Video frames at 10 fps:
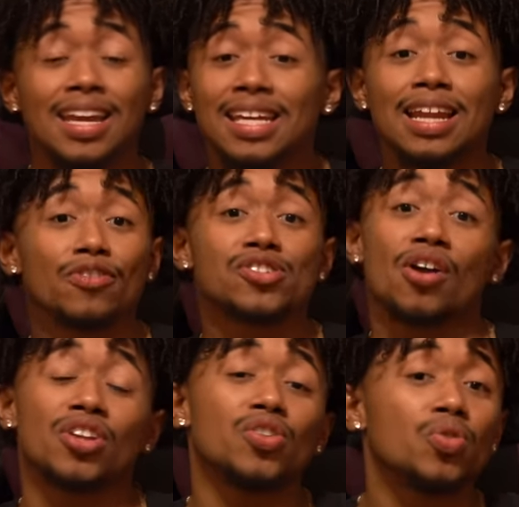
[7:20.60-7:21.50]
he never
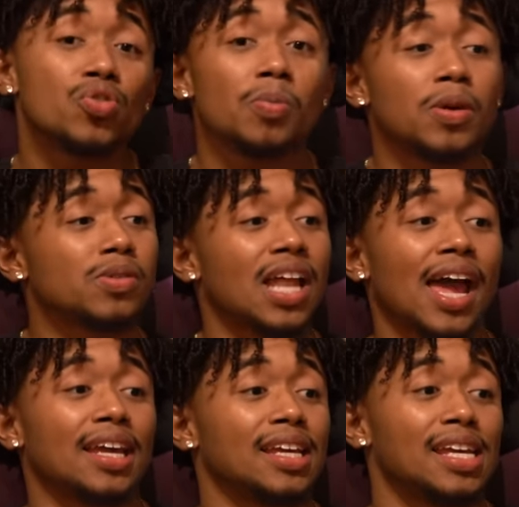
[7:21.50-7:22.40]
started YouTube. He was
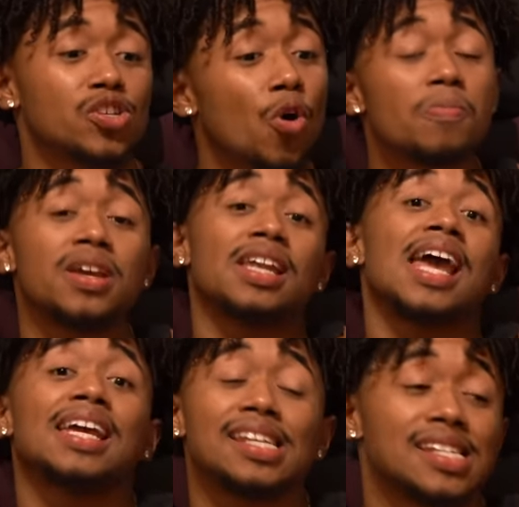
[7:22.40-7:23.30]
like, he told me and
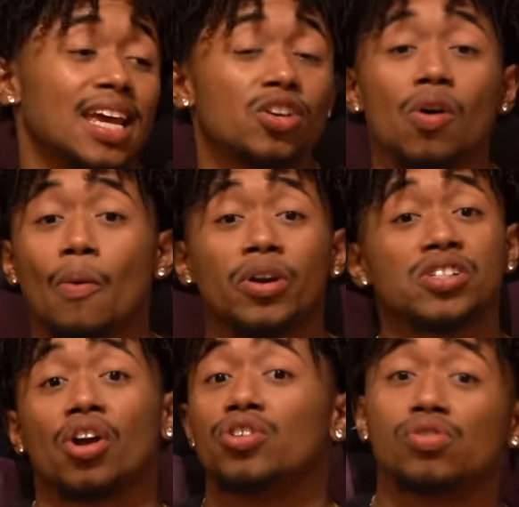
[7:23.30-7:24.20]
Nate, he said, yo, I want to
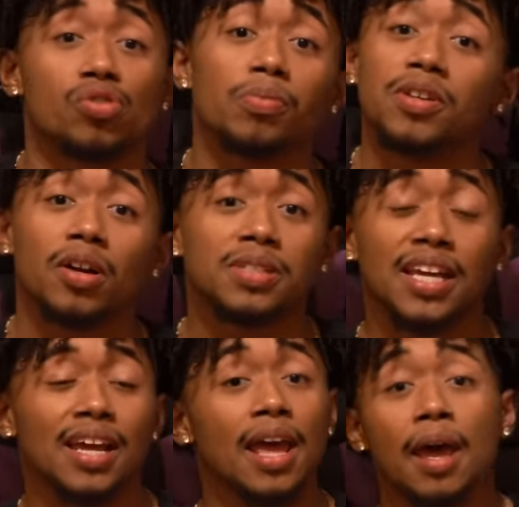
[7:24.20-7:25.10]
start YouTube. You know what I'm
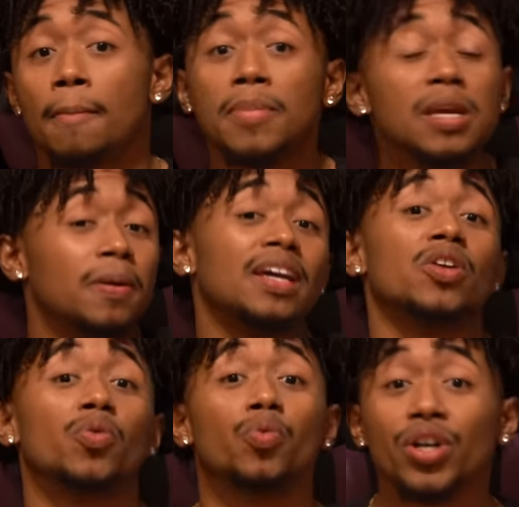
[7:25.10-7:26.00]
saying? Me being
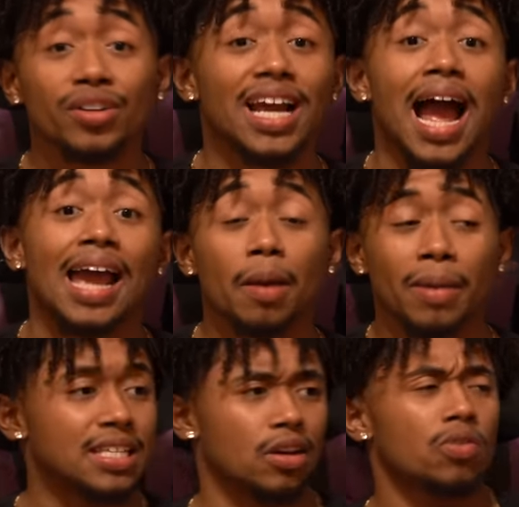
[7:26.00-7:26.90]
the real nigga I am,
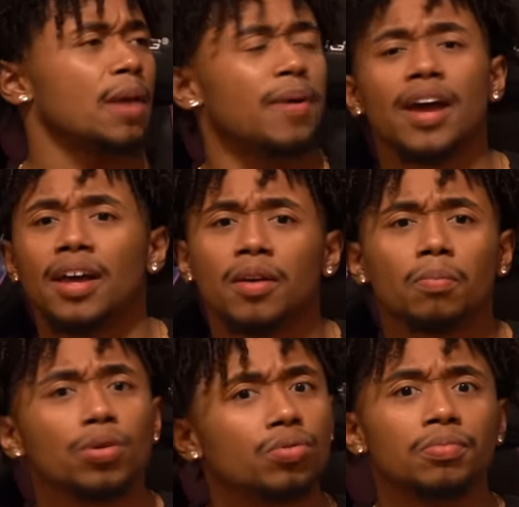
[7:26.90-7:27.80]
I said, okay,
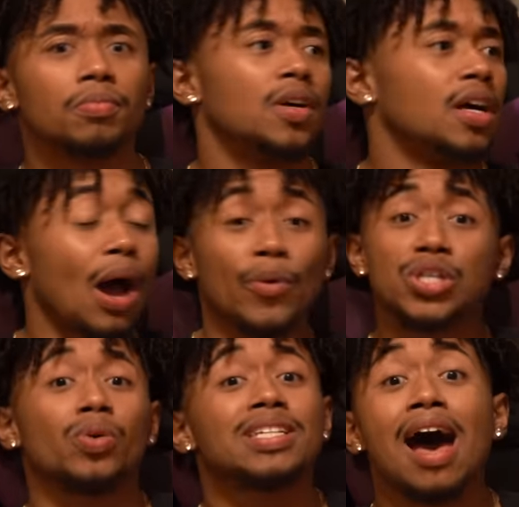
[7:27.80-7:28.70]
bet. Boom. I
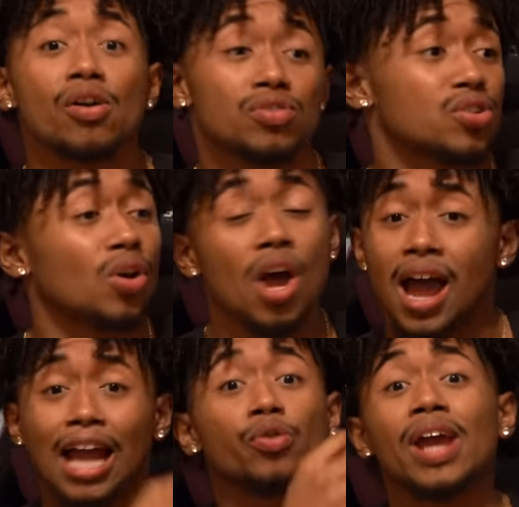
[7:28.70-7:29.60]
went to his house.
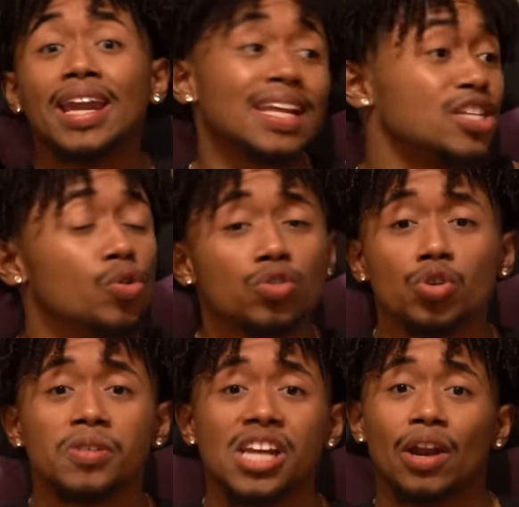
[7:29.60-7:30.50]
I created his
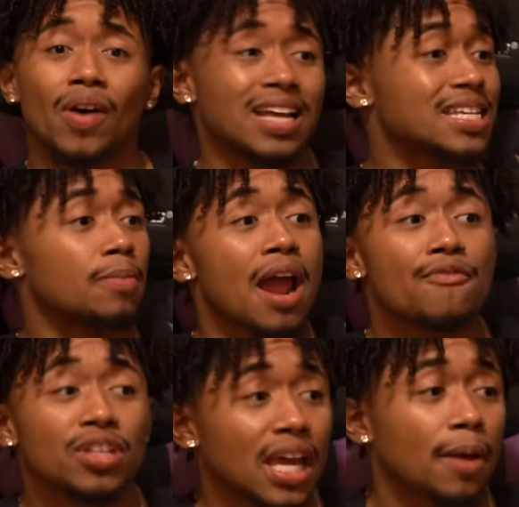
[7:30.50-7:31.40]
YouTube channel. I set up
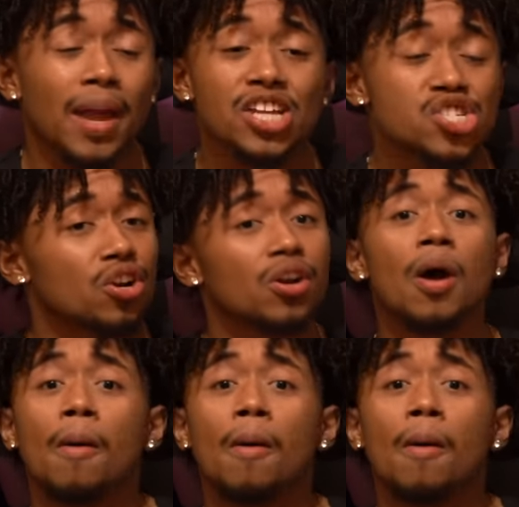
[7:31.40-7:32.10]
everything, made sure,